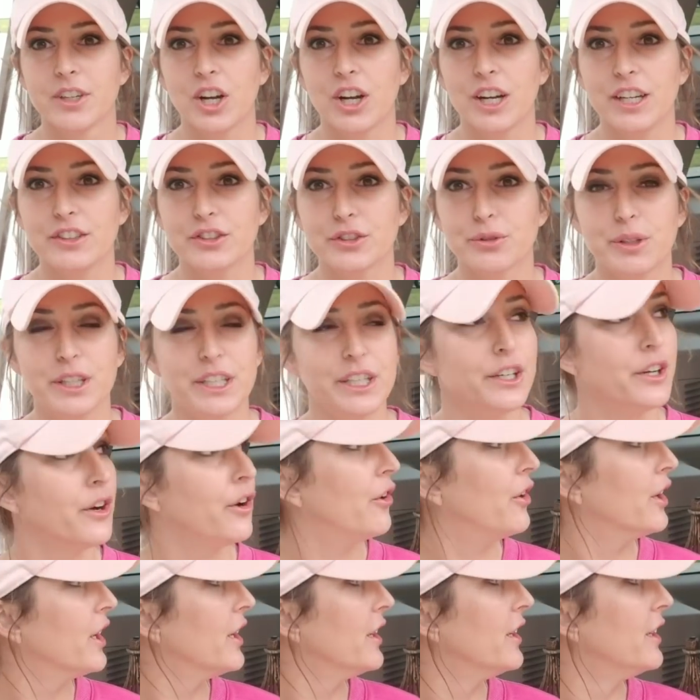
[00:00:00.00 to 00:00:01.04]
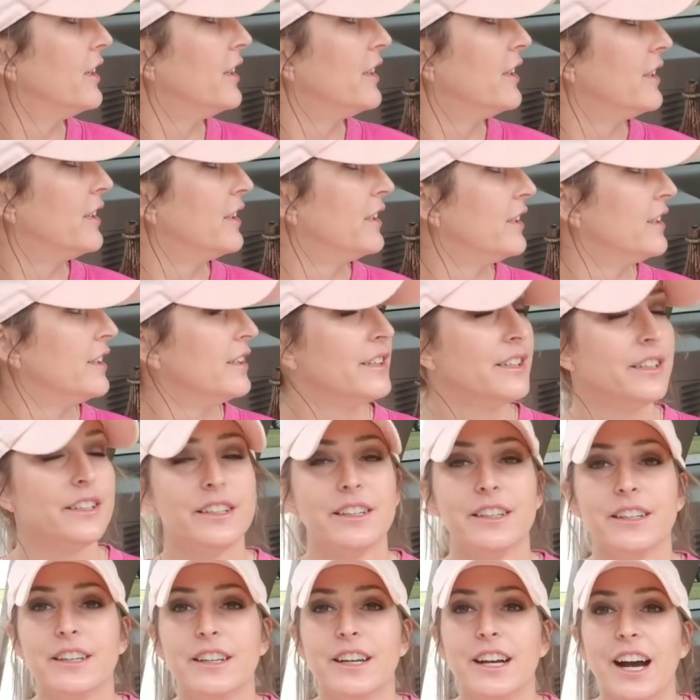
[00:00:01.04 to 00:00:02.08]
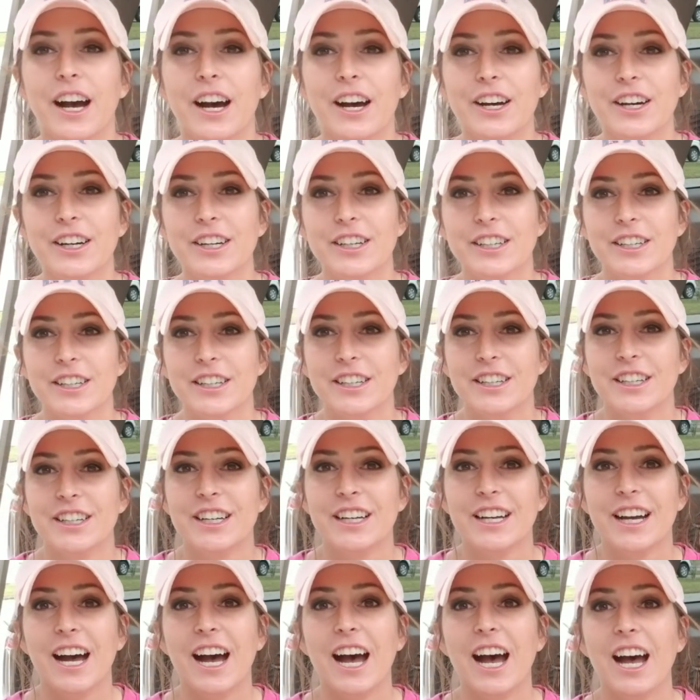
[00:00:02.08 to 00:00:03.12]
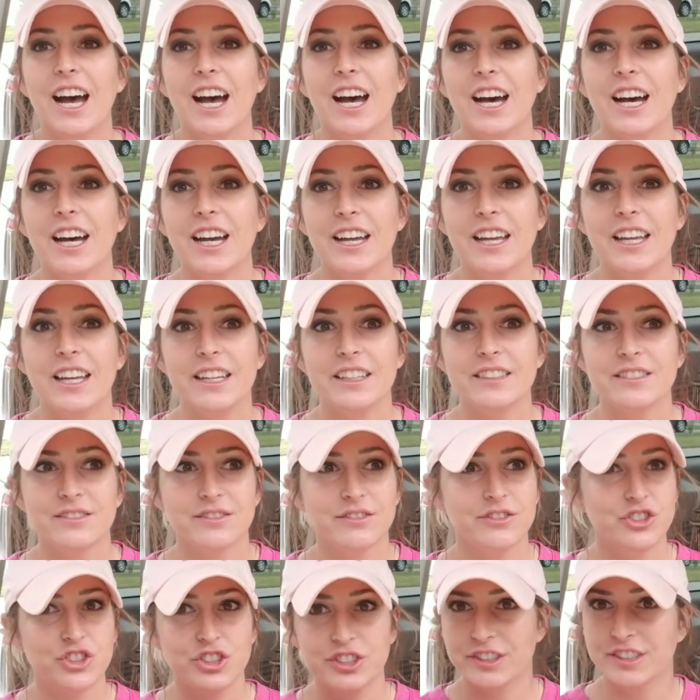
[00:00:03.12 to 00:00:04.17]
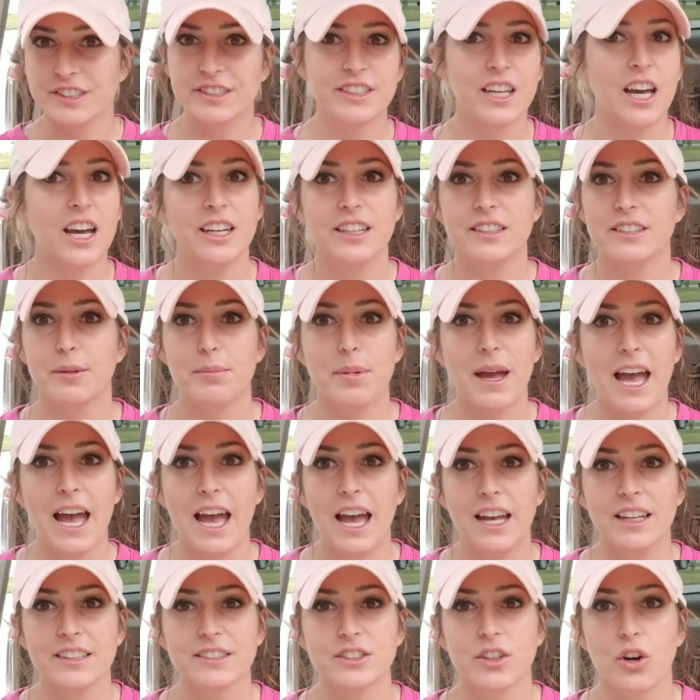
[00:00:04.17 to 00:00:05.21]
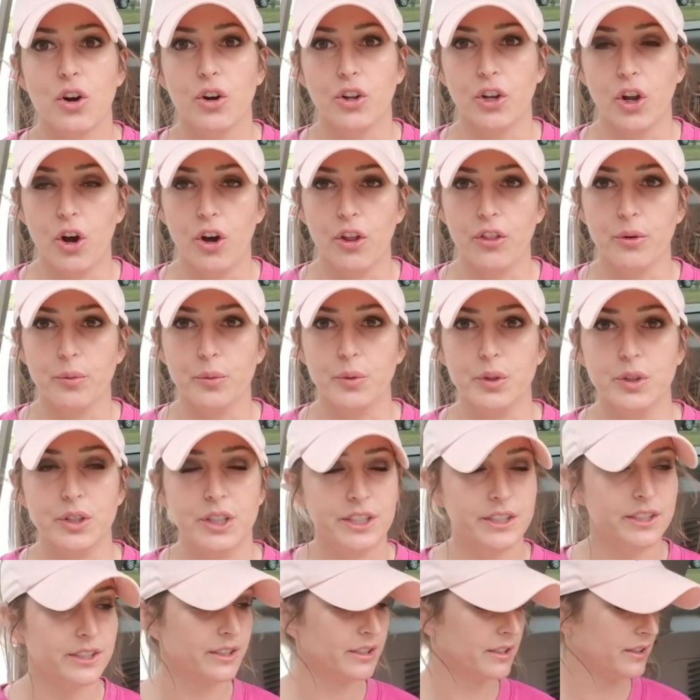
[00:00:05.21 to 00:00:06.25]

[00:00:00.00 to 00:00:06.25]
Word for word: all right squeaky car uh I just decided to pass on all the wood.